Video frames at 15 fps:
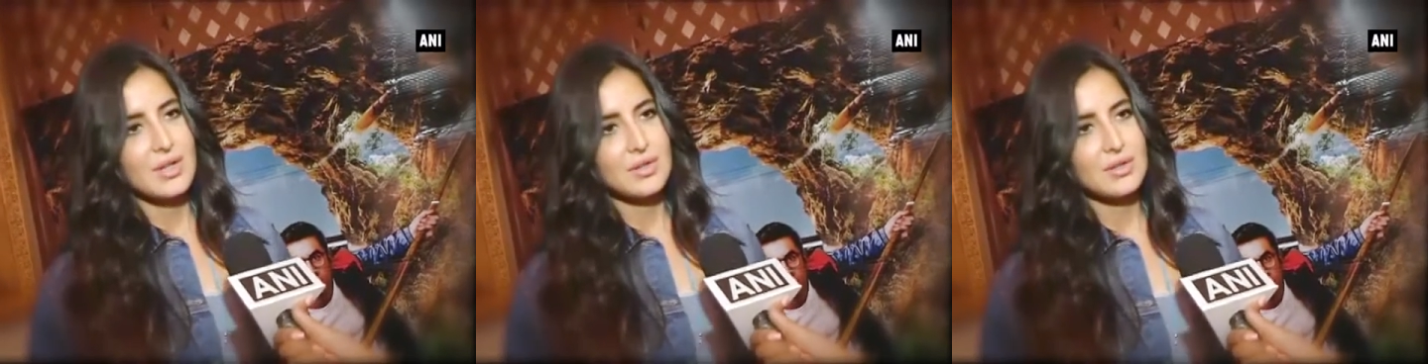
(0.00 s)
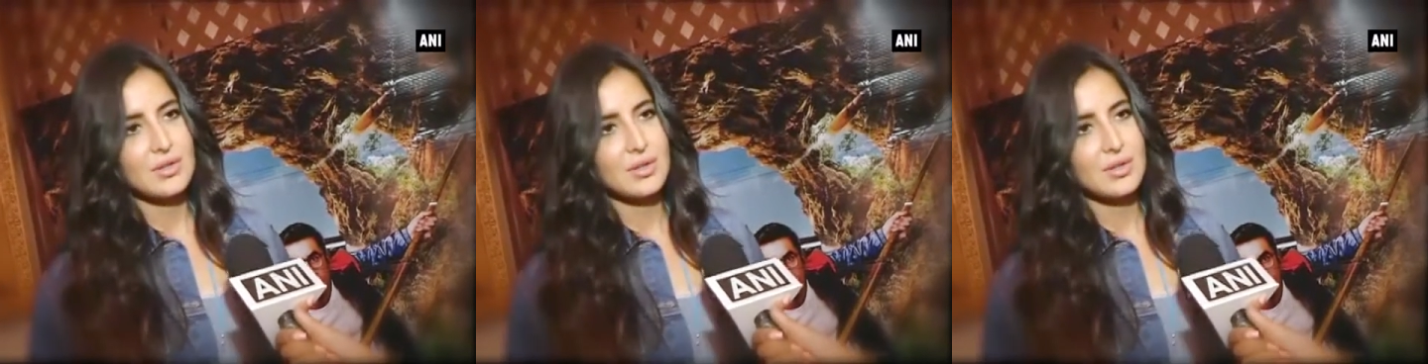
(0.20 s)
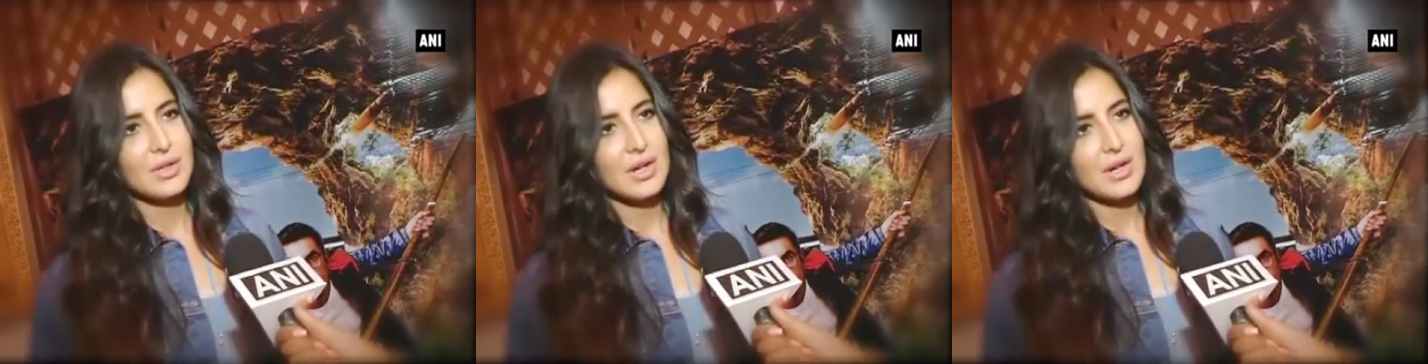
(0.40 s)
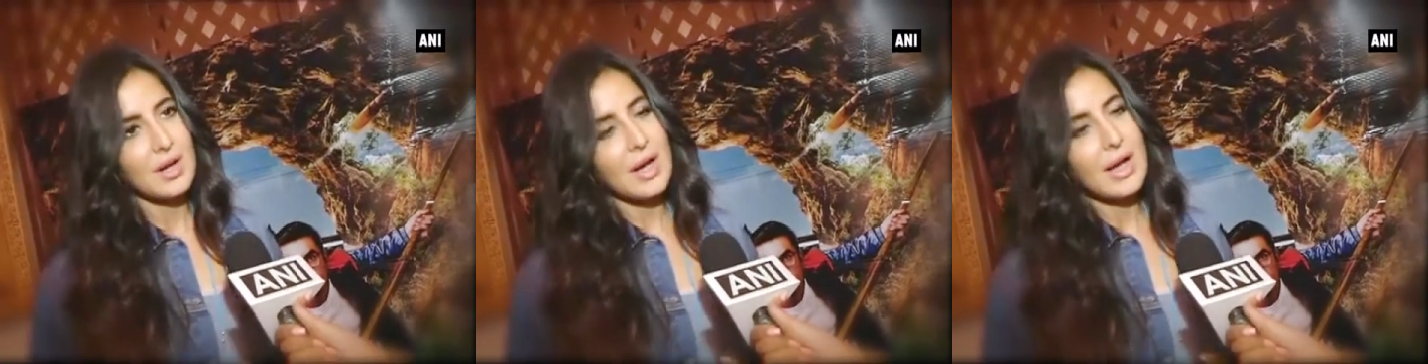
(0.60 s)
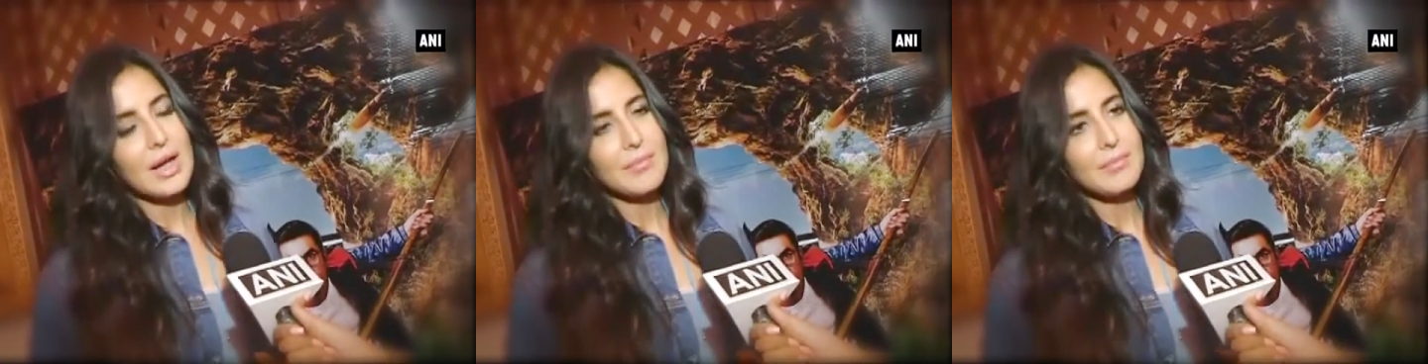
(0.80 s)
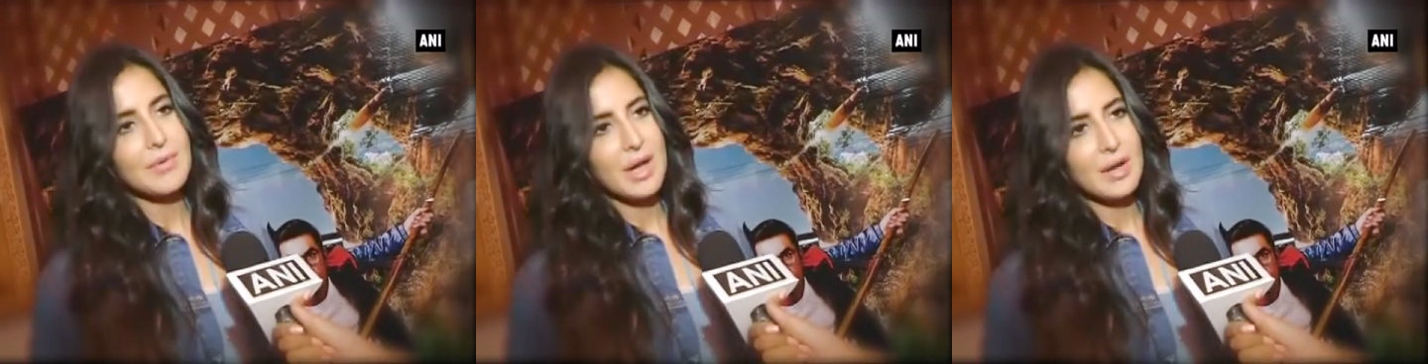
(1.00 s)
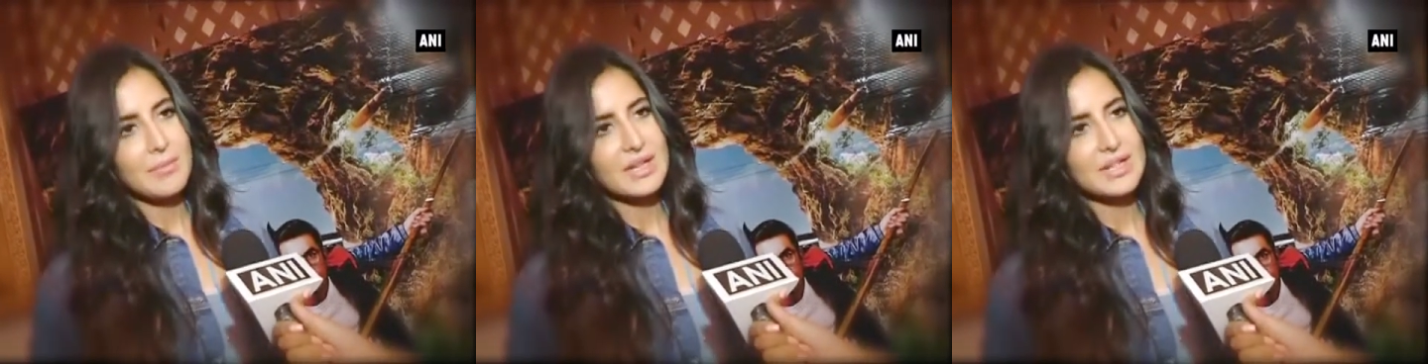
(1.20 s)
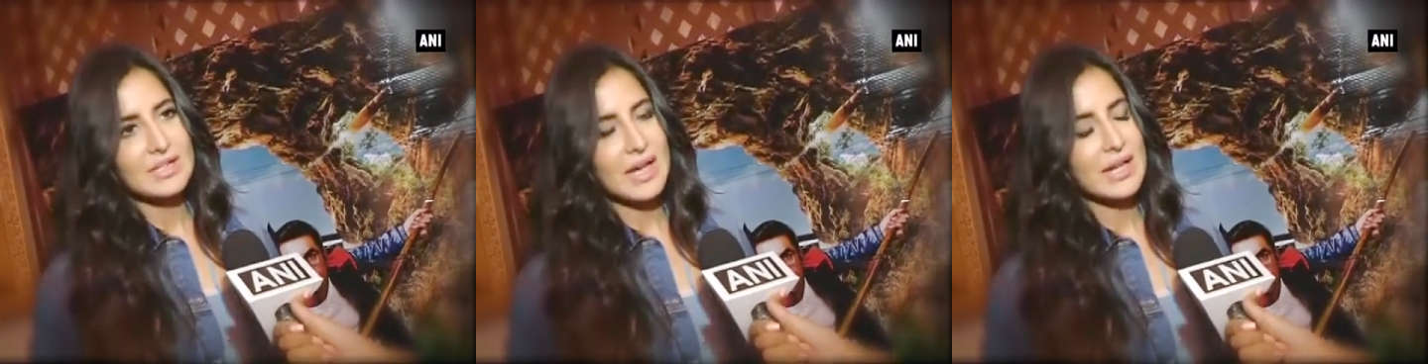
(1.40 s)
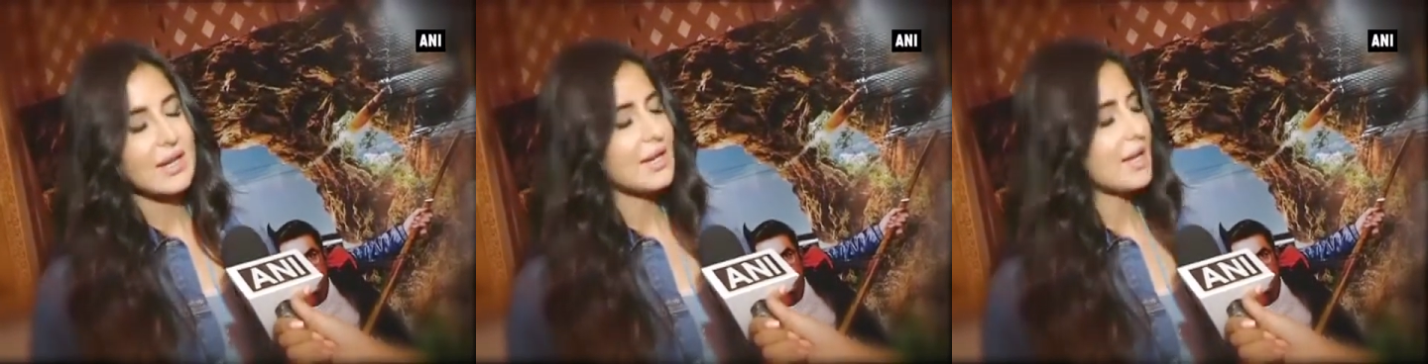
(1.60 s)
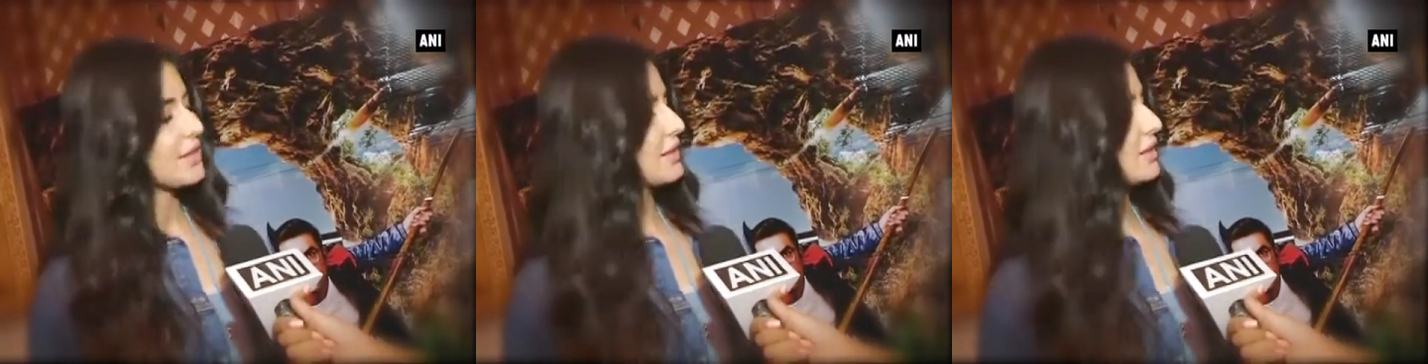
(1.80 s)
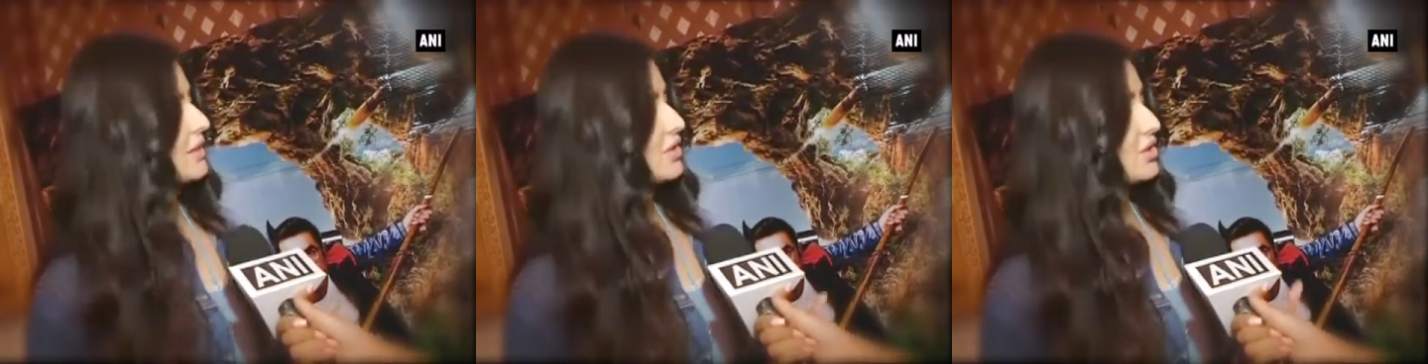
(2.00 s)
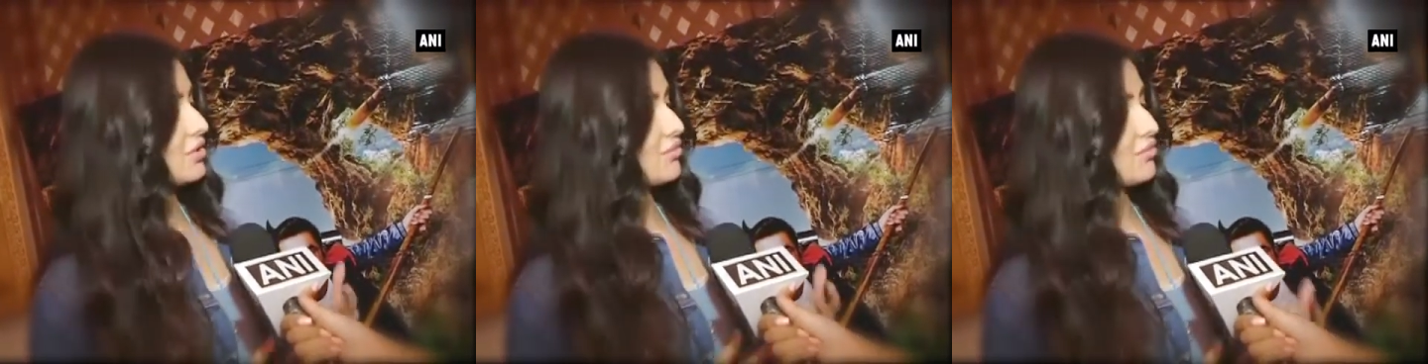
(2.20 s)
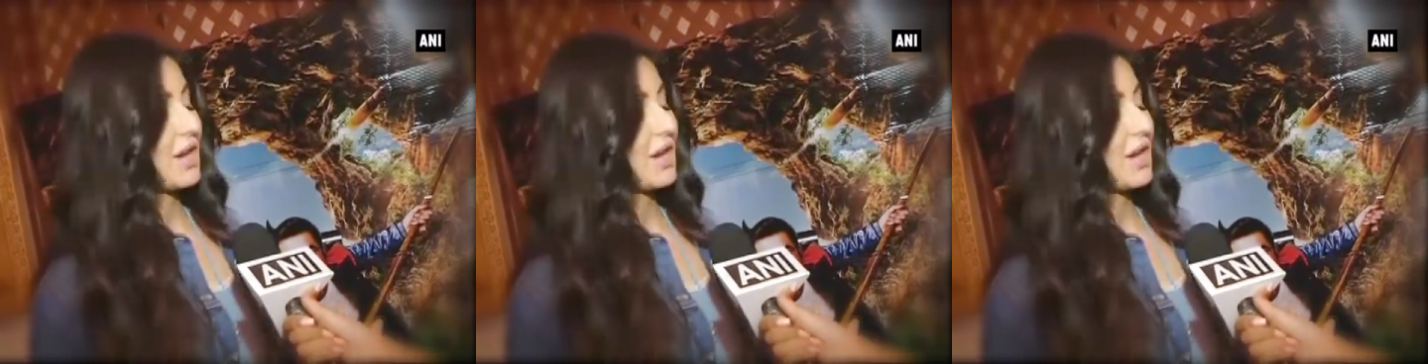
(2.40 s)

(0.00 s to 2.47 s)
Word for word: So I'm excited. I think it's the